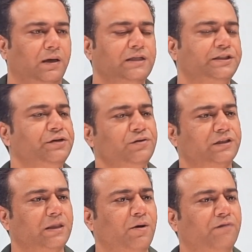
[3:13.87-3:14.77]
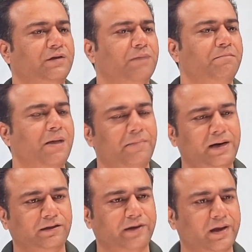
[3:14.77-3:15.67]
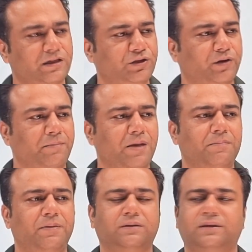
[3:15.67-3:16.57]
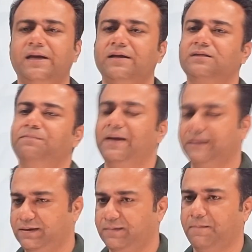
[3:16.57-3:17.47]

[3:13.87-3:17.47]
let us use some of the memory tricks to remember things better.